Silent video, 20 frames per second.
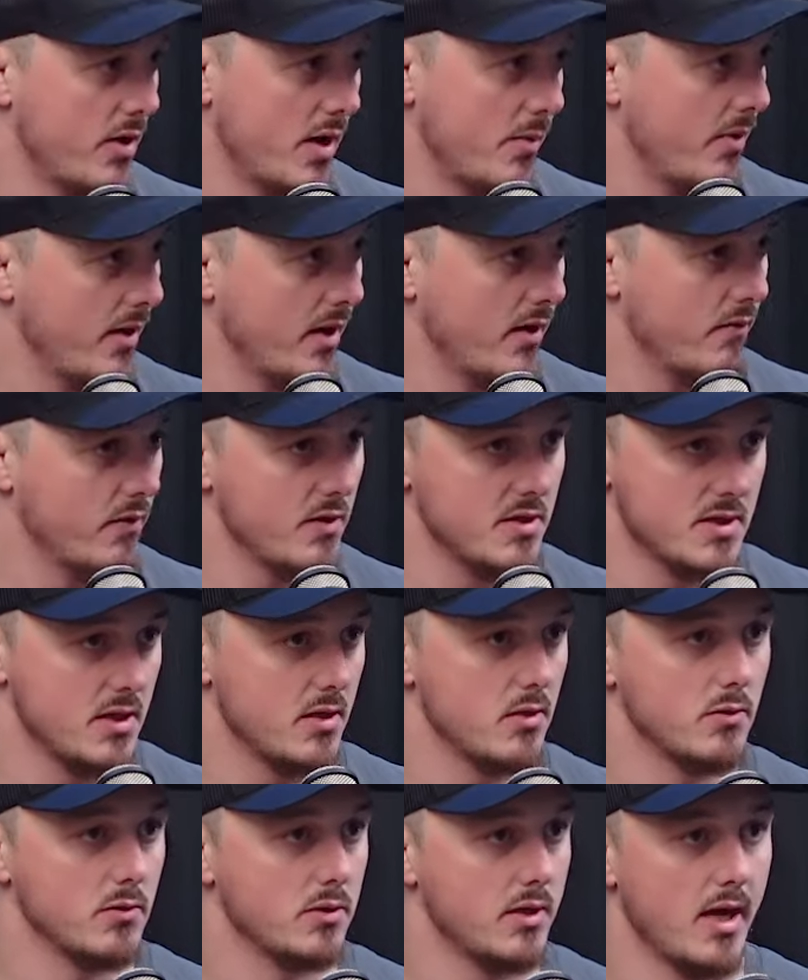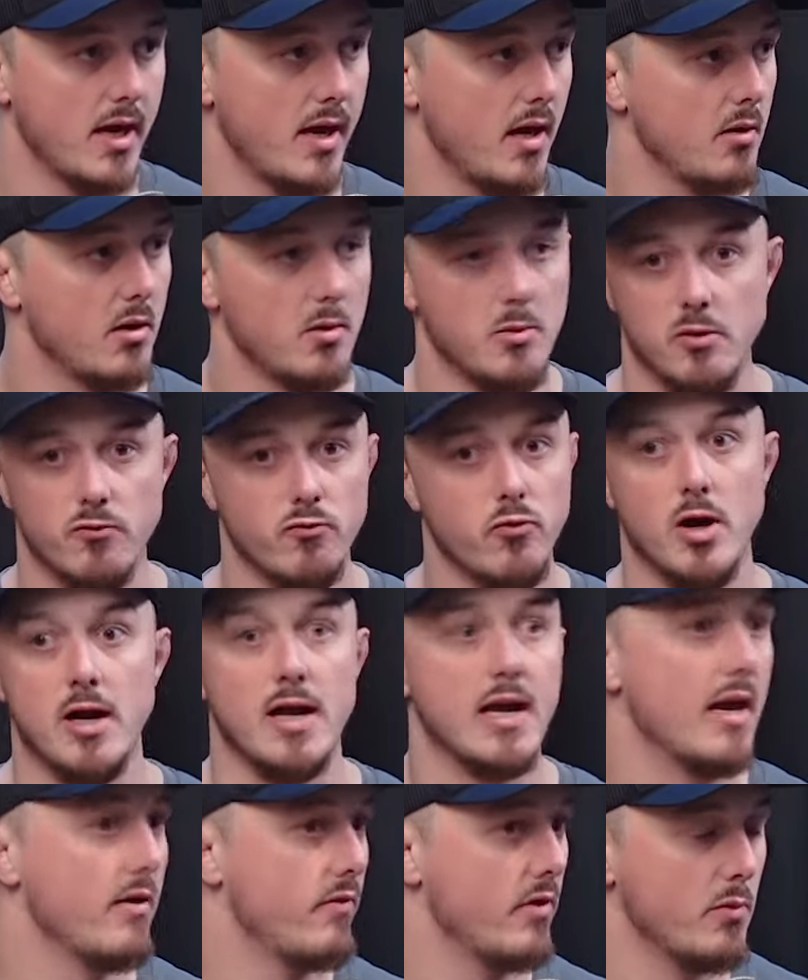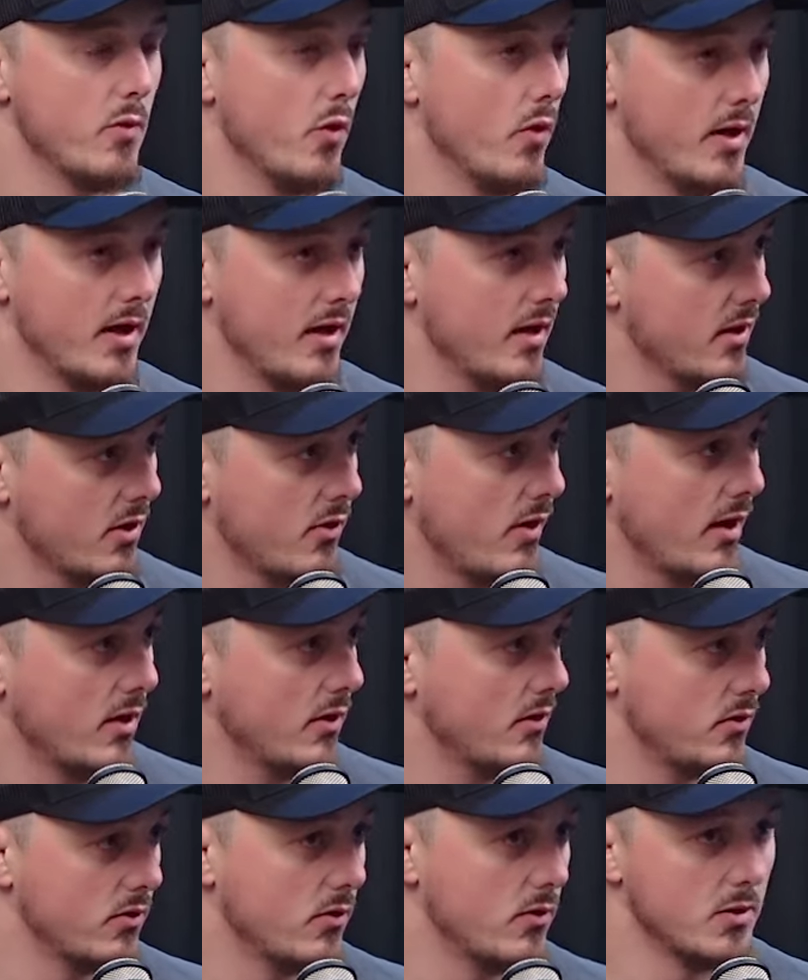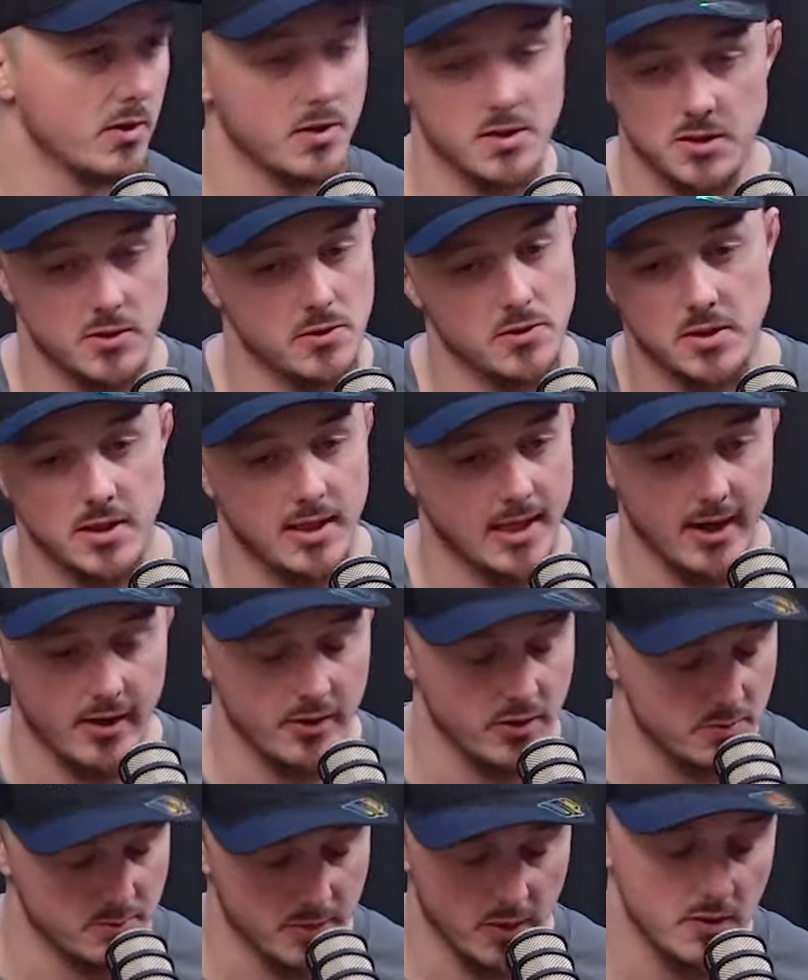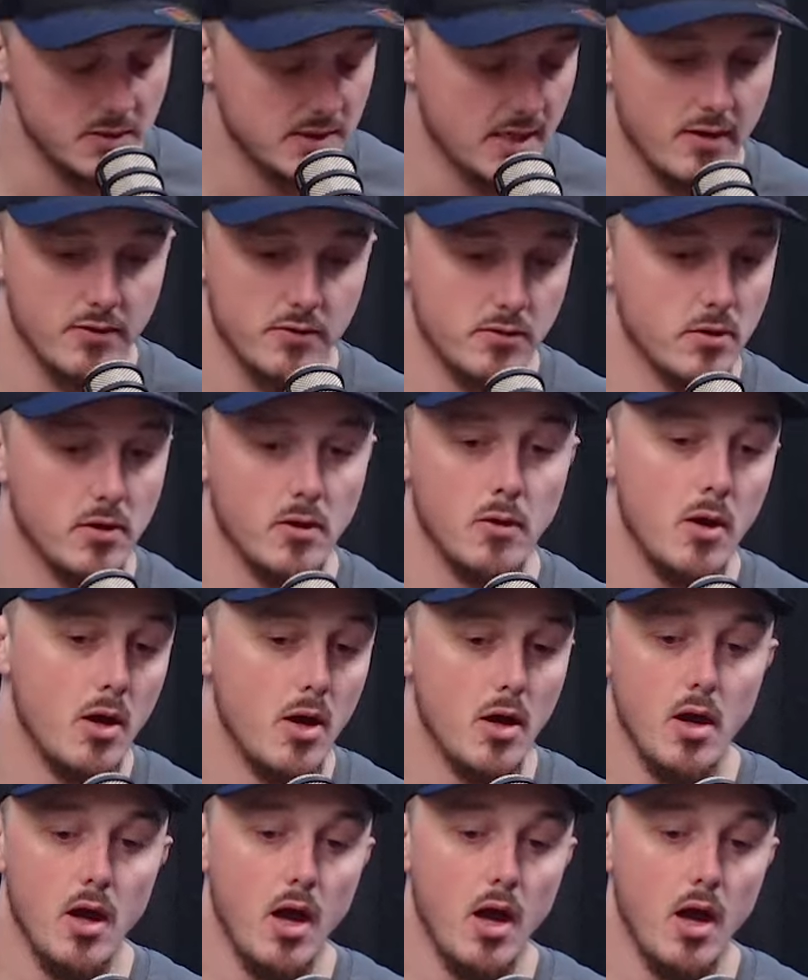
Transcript: prepping every single day. I'm going to be running every morning at the crack of dawn because who's going to carry these boats after all?